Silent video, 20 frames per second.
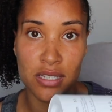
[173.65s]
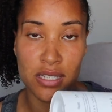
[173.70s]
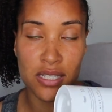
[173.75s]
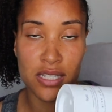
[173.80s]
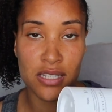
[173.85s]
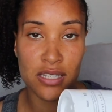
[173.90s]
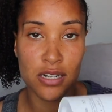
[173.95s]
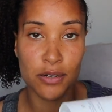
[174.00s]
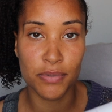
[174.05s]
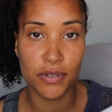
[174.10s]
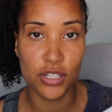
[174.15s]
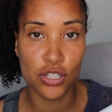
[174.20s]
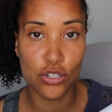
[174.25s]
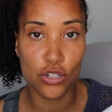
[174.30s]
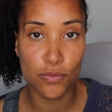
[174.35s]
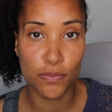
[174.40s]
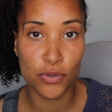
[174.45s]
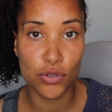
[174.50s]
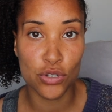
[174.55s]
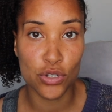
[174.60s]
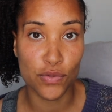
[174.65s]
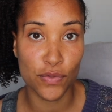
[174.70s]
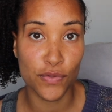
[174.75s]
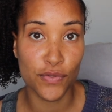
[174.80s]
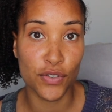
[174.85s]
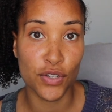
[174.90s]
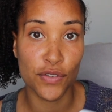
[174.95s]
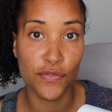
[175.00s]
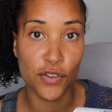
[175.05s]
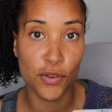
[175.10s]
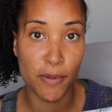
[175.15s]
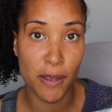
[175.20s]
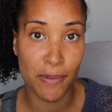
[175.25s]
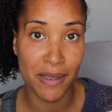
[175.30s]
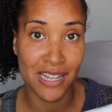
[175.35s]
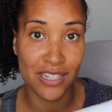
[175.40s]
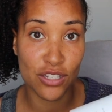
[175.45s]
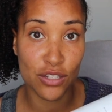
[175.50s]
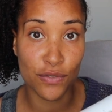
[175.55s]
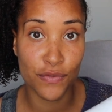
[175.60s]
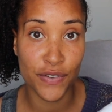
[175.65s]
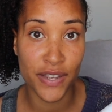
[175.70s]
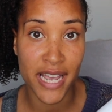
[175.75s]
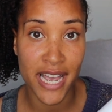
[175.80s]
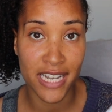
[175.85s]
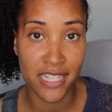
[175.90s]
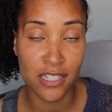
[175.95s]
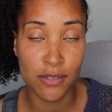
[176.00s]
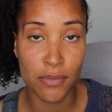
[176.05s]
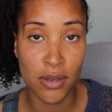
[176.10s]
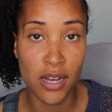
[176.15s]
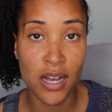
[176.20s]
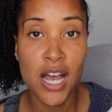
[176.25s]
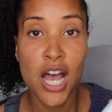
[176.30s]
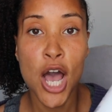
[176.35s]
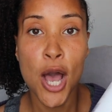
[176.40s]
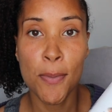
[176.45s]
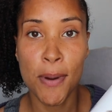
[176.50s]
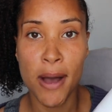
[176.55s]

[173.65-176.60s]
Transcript: so this is going to be super useful for you if your baby has severe eczema.